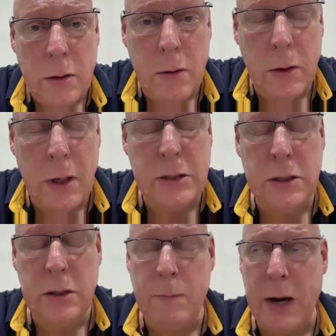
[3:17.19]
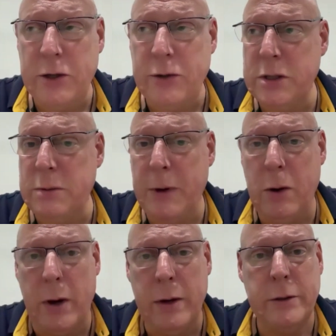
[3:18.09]
Okay, so the battery is a big
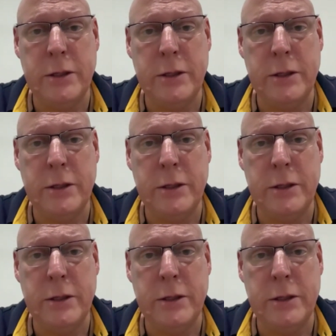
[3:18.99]
one.